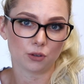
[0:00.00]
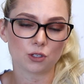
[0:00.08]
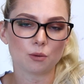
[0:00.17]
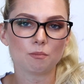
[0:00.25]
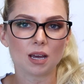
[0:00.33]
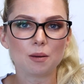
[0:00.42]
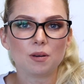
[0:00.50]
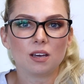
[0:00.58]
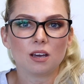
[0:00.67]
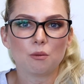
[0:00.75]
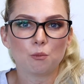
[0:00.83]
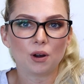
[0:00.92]
So
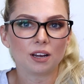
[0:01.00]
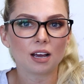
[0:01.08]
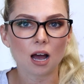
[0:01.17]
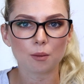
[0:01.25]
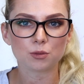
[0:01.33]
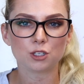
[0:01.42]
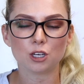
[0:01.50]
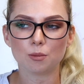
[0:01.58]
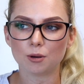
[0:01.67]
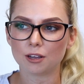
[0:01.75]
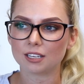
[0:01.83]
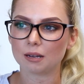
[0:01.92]
maybe when it comes to your
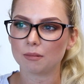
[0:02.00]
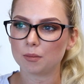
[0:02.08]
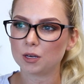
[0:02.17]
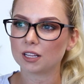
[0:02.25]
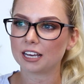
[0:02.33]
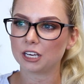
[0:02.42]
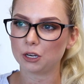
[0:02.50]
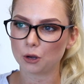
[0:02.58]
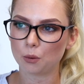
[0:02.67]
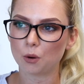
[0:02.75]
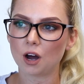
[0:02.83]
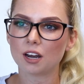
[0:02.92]
birthday, maybe you're like, you
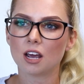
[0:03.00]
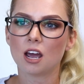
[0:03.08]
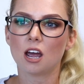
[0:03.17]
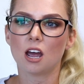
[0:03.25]
know what?